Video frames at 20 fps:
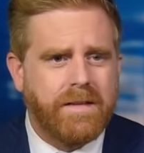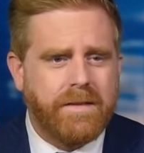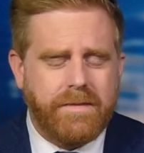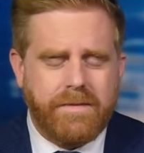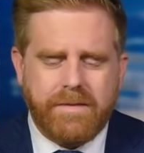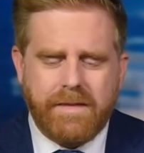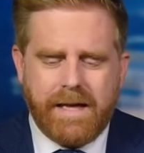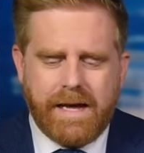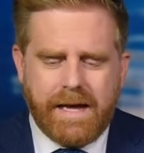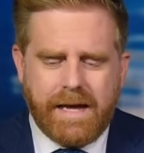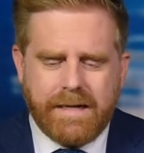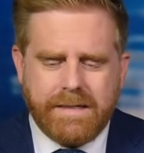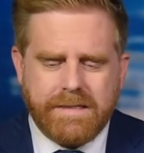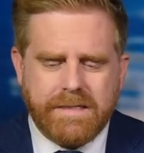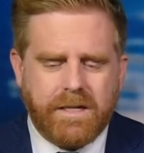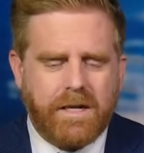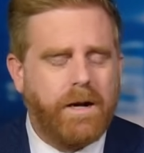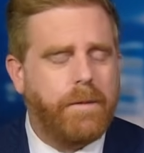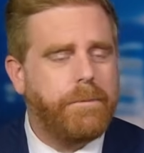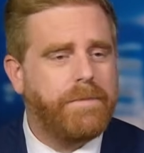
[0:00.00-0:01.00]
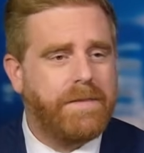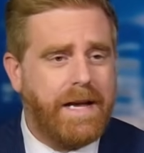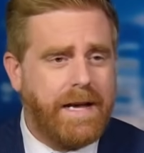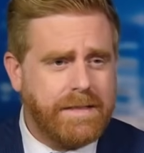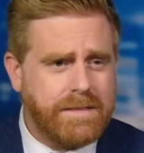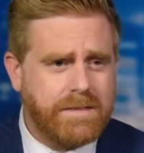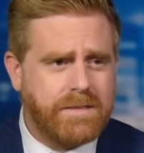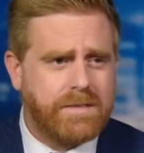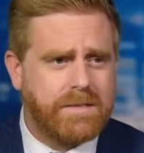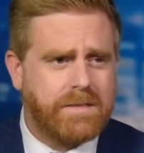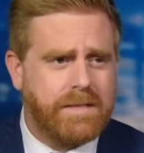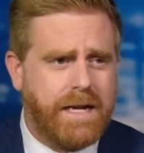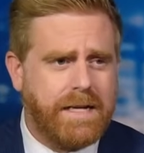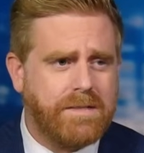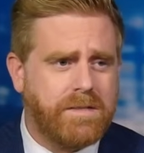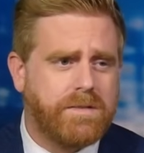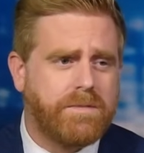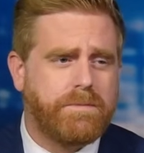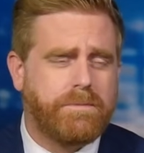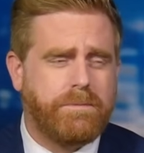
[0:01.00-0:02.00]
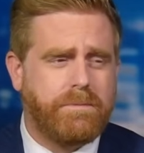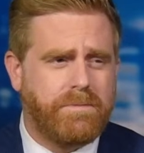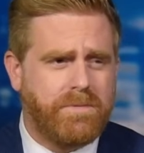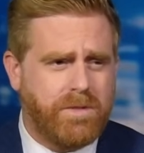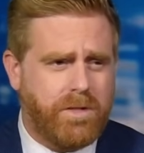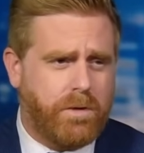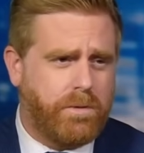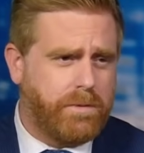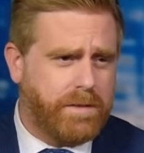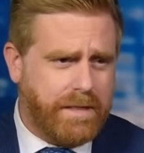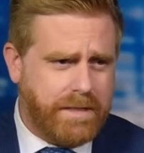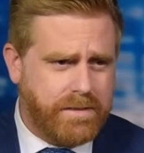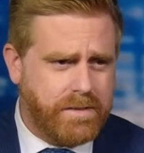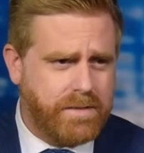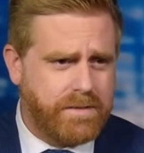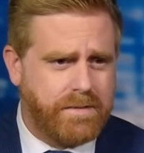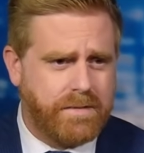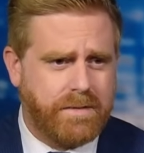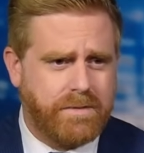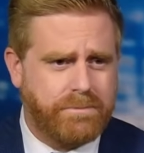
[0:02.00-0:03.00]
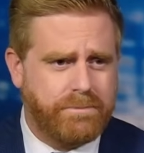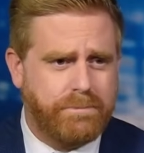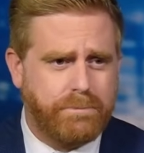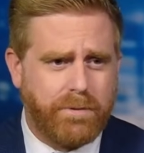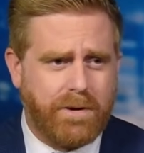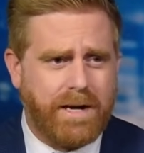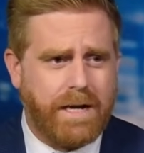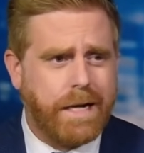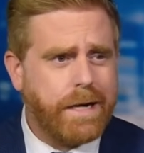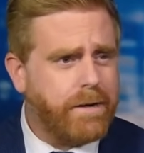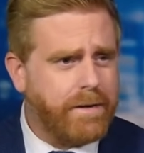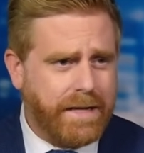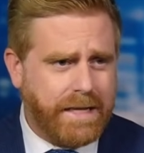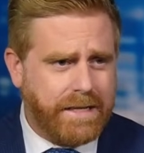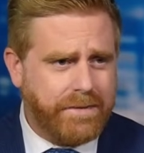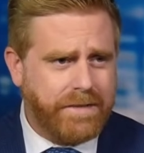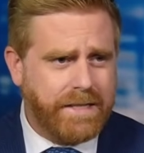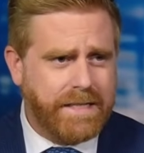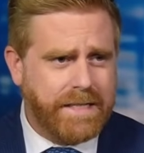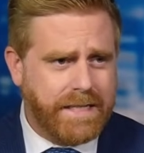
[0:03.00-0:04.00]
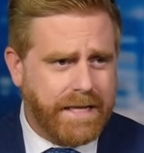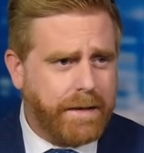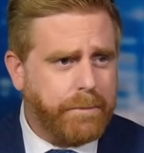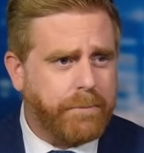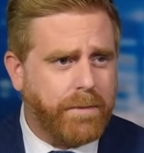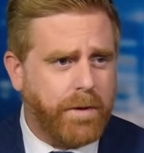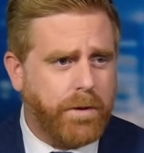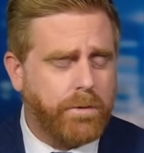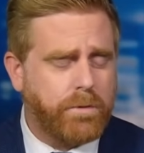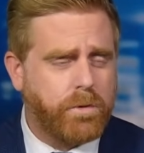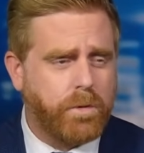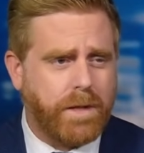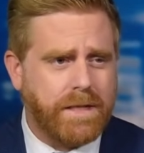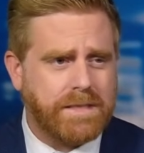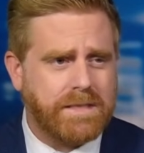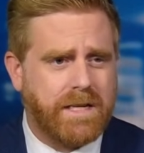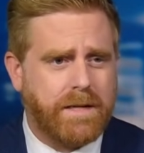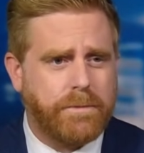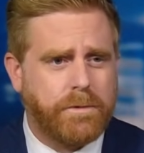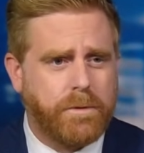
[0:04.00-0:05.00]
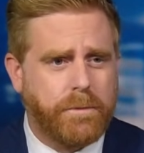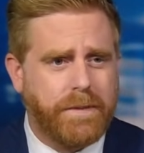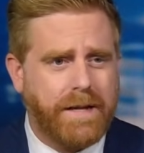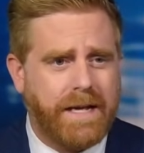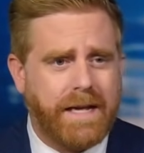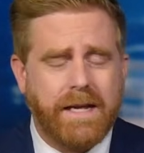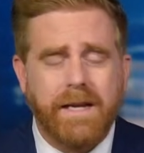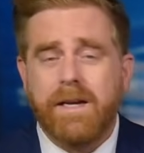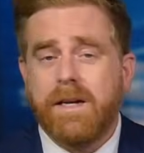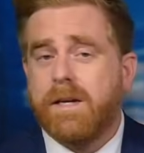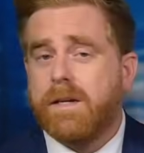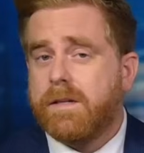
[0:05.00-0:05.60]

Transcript: That um, that's that's known as um, prior Navy Gitmo Guantanamo Bay.